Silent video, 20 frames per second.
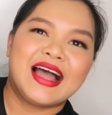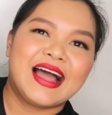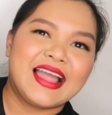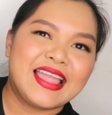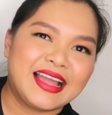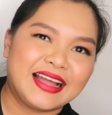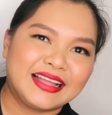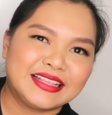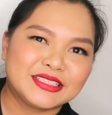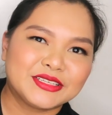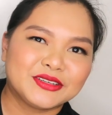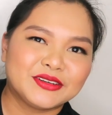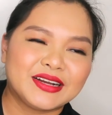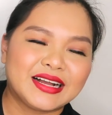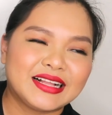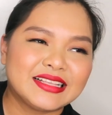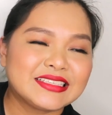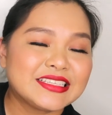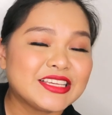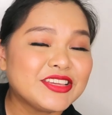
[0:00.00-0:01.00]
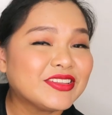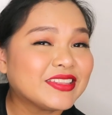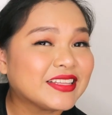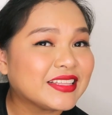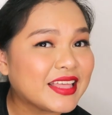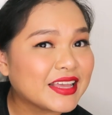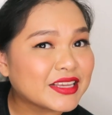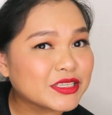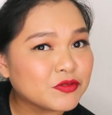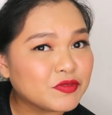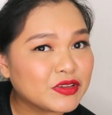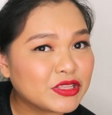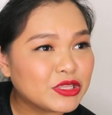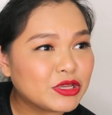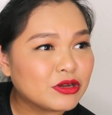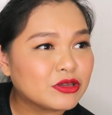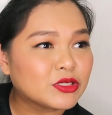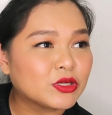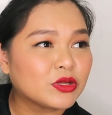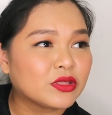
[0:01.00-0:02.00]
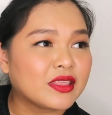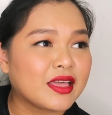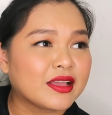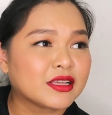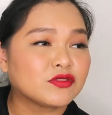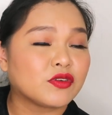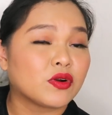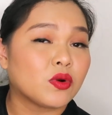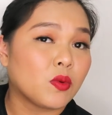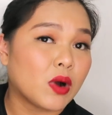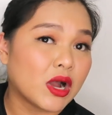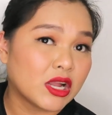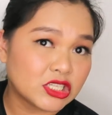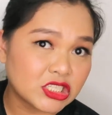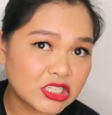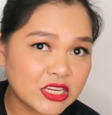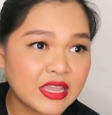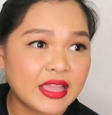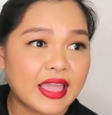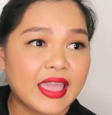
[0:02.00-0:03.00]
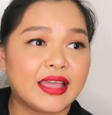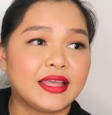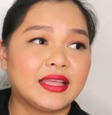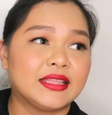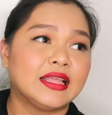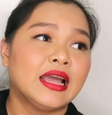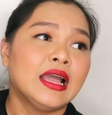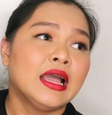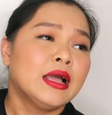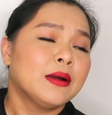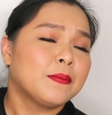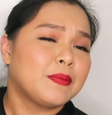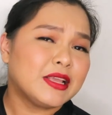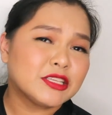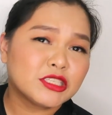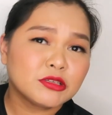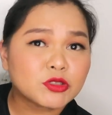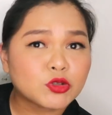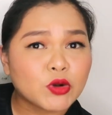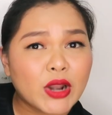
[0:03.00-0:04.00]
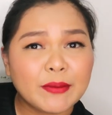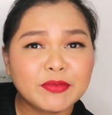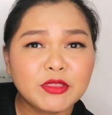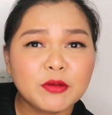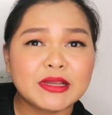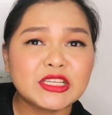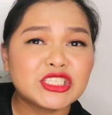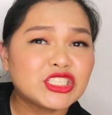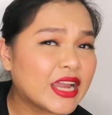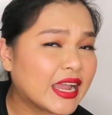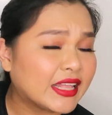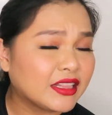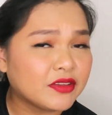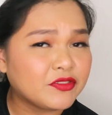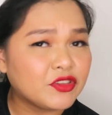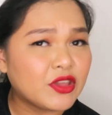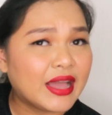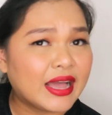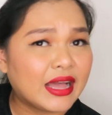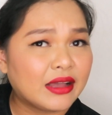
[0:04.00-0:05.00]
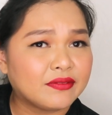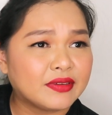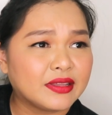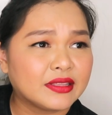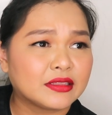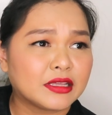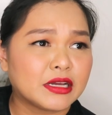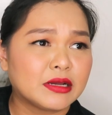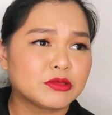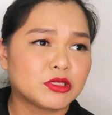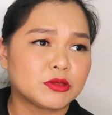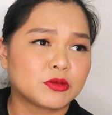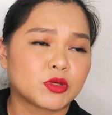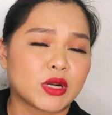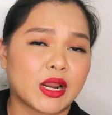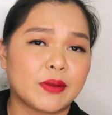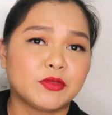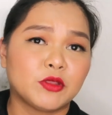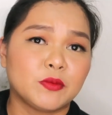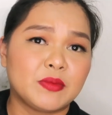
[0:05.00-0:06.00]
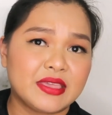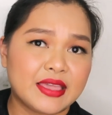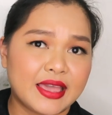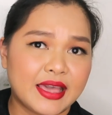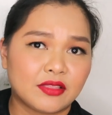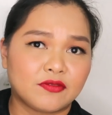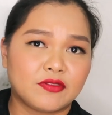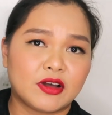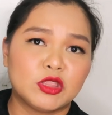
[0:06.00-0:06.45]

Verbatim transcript: Ayan. So, I'll see you in the next video. So, thanks for watching. And please subscribe to my channel if you haven't subscribed to me yet.